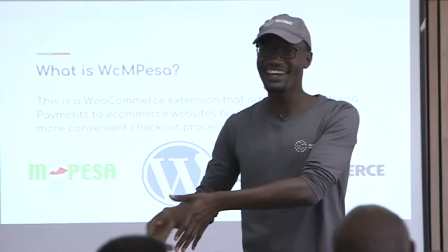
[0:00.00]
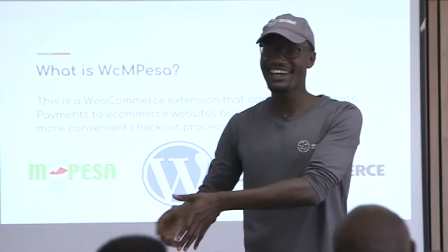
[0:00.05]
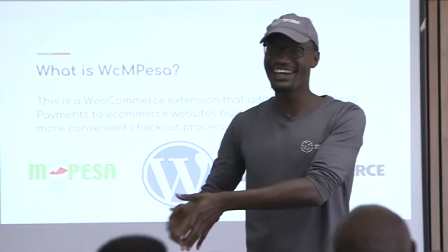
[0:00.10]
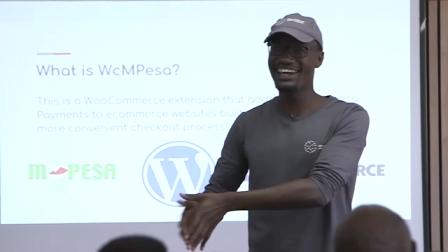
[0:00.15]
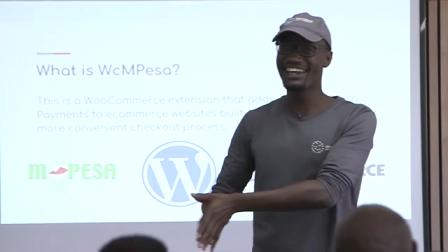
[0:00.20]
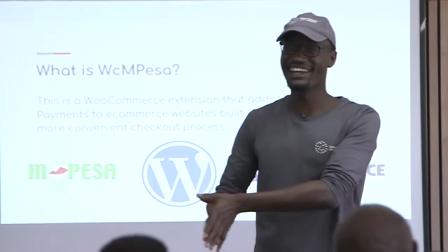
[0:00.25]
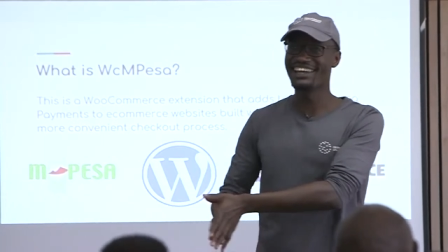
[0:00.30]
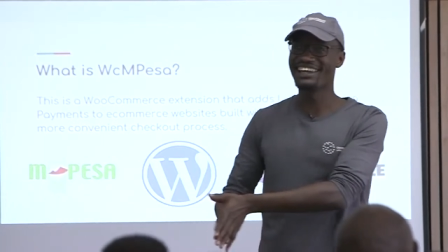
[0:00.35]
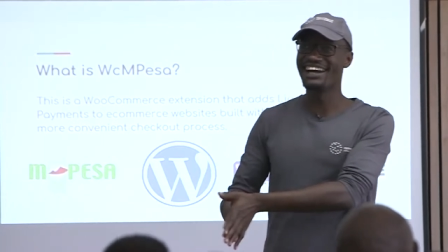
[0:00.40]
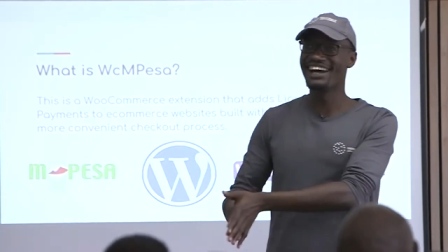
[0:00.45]

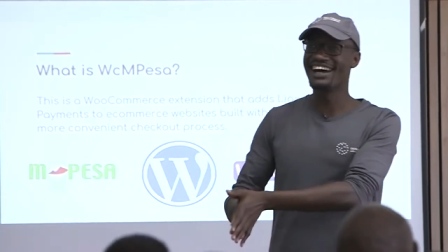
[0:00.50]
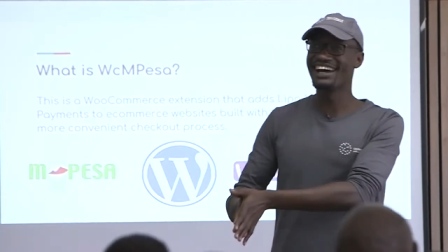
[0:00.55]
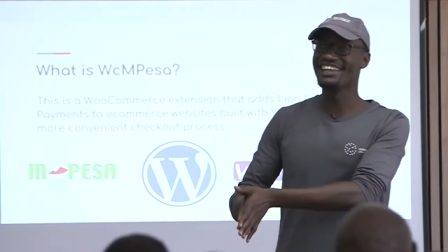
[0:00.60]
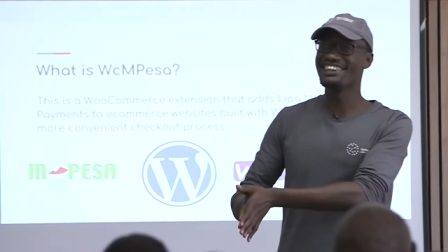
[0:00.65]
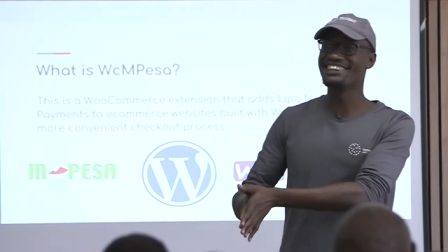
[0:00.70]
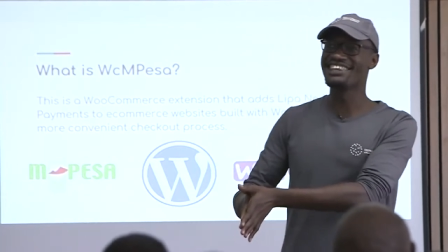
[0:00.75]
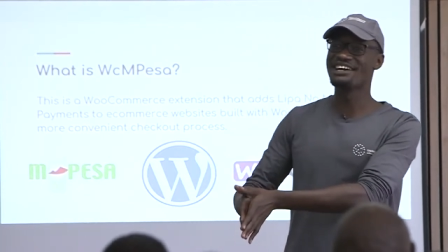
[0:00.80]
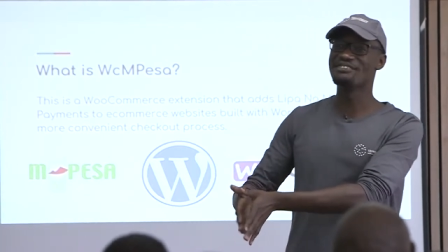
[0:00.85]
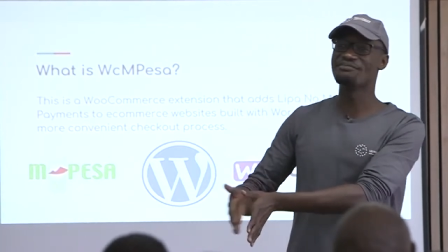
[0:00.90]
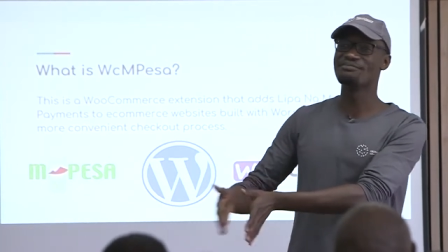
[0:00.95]
and uh,
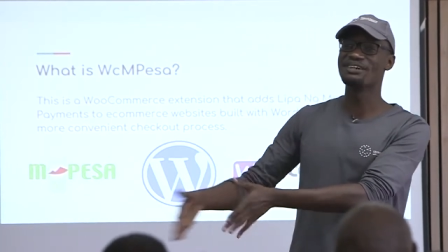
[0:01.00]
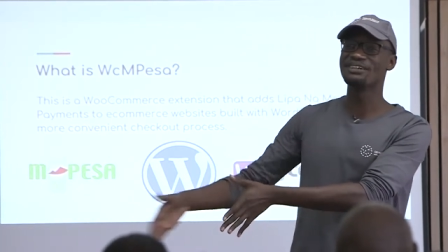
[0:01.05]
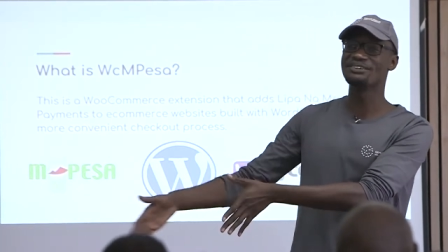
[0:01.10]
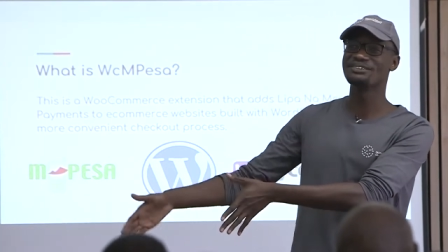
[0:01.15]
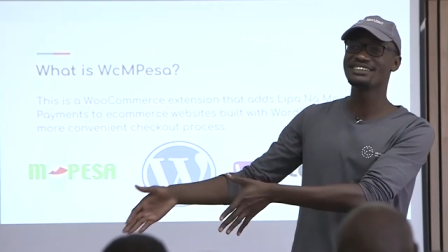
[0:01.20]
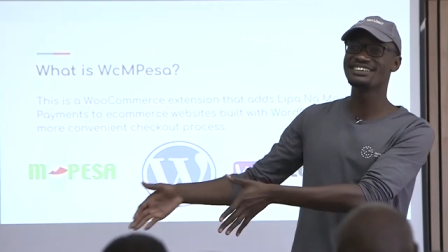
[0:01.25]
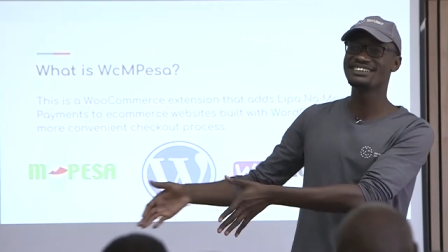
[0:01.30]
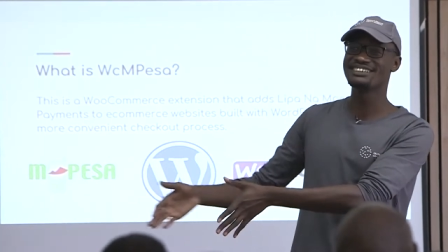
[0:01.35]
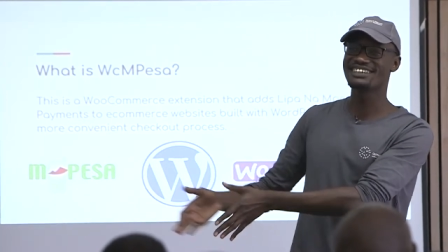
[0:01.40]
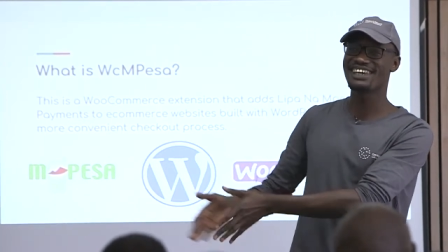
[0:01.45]
the
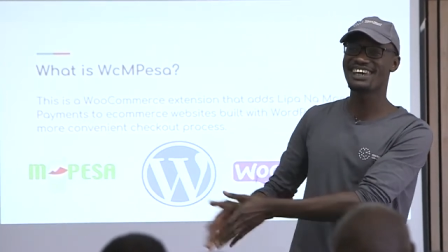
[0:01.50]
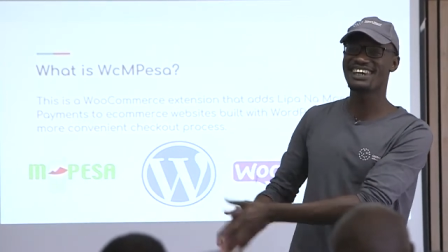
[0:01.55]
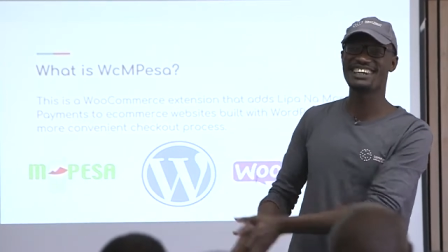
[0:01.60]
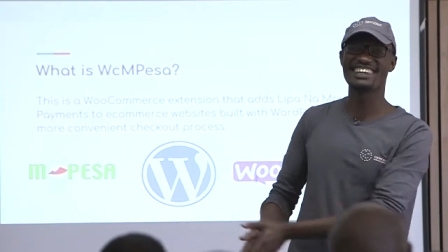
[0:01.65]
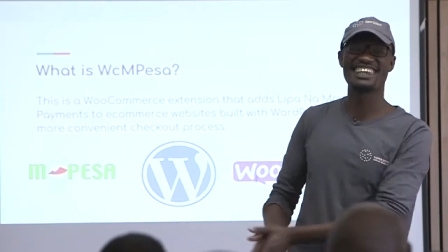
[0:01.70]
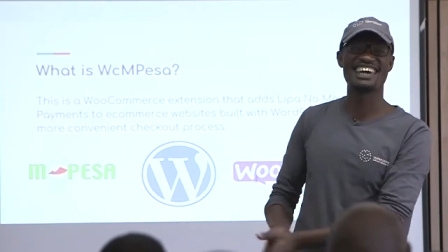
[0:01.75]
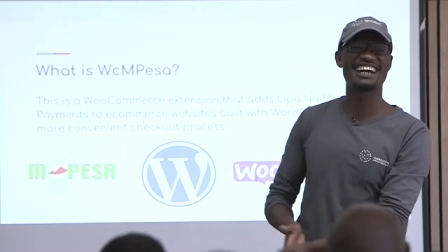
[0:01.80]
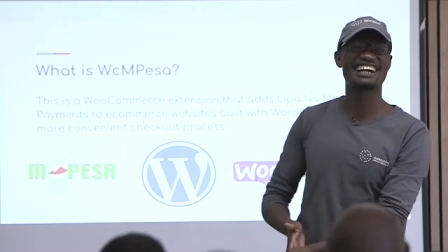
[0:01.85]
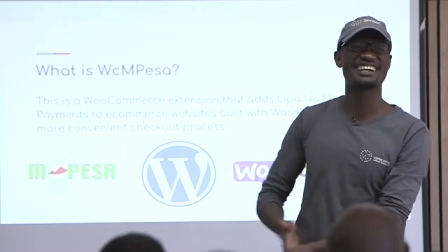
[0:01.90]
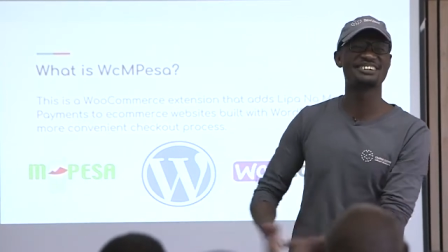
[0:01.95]
amount and
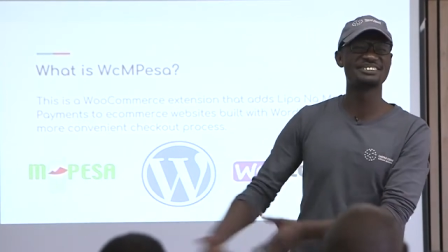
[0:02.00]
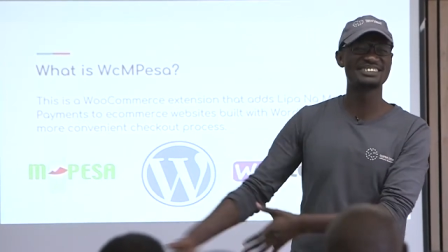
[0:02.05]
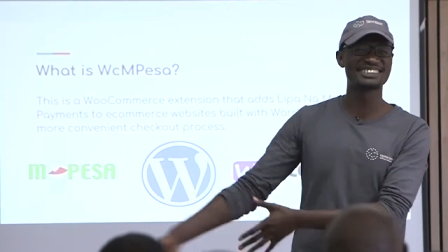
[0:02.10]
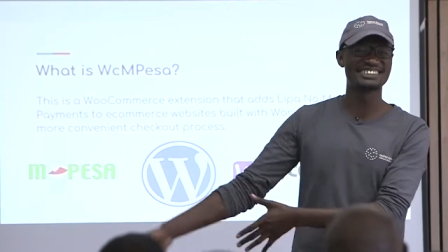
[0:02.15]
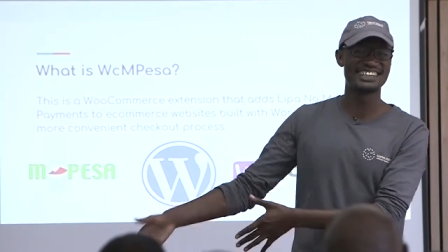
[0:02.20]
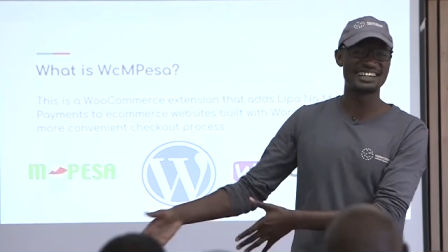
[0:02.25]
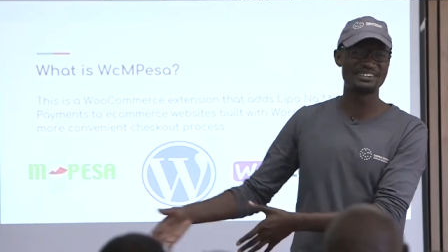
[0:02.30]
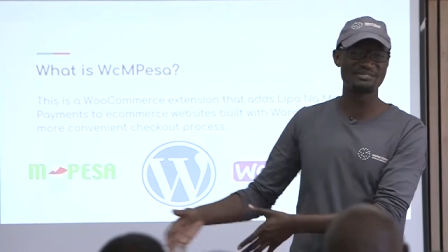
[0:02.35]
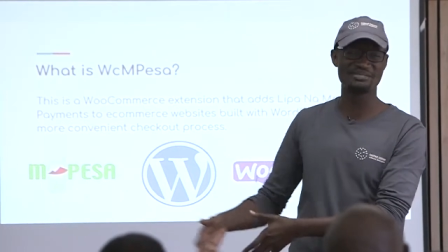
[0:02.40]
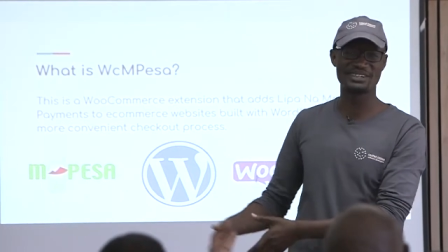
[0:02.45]
the
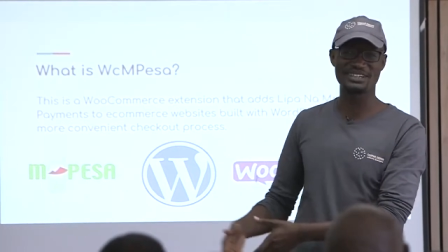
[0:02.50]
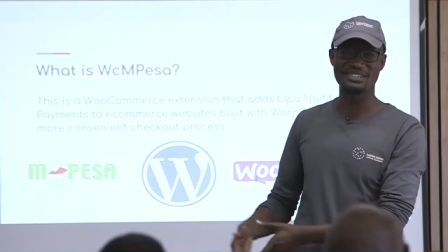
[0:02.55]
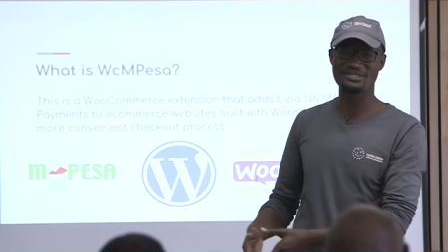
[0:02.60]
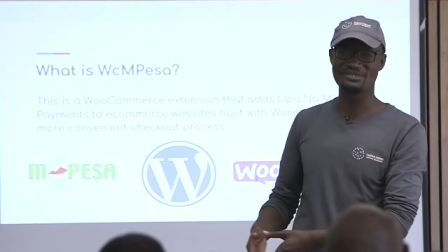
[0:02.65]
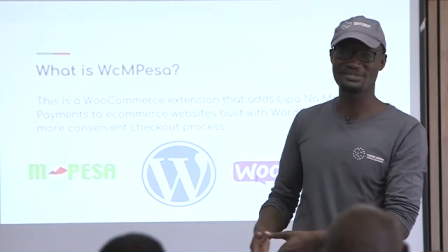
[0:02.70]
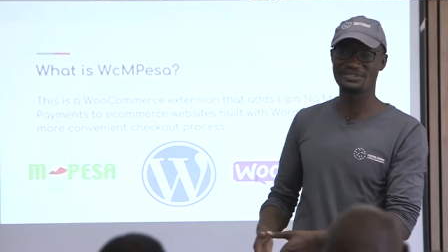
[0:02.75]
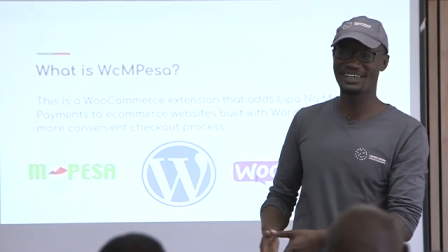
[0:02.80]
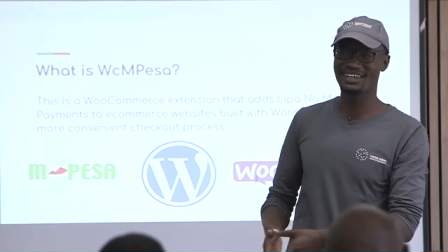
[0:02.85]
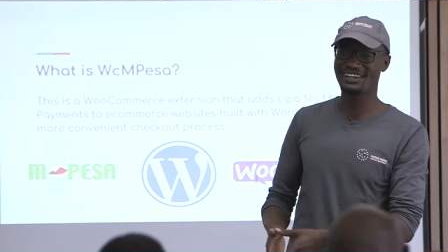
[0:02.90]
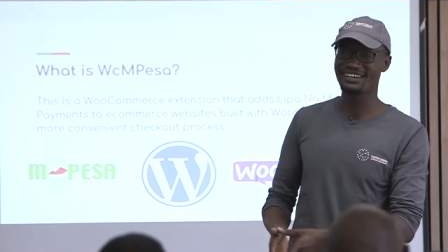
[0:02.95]
account number
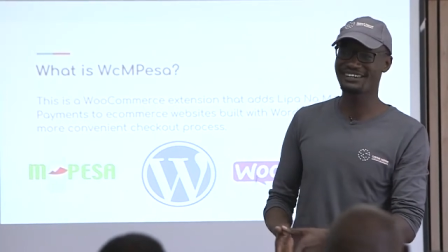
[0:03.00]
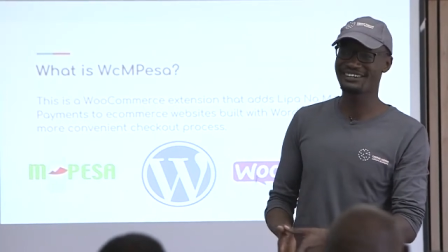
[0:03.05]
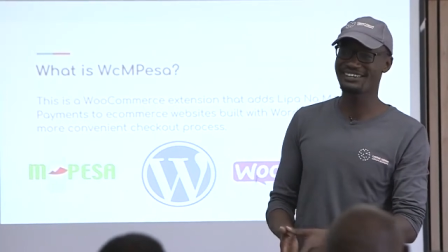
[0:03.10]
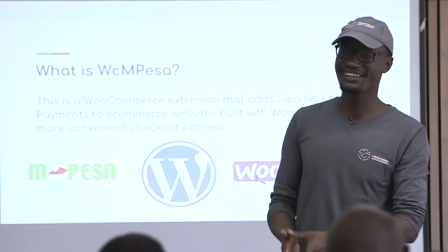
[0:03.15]
as well,